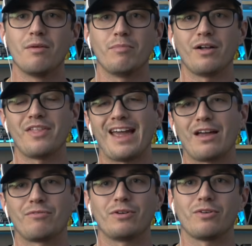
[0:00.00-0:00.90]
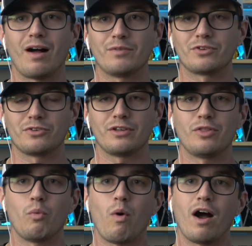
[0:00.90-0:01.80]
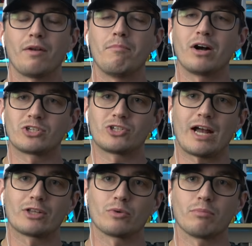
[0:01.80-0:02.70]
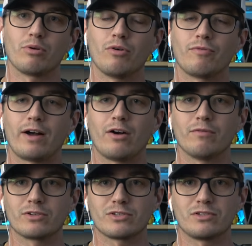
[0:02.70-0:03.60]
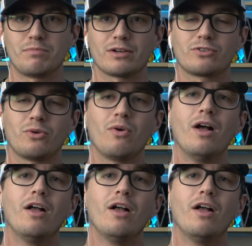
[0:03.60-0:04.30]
But the hand feel, obviously the Watt, much shallower profile versus the Pixel,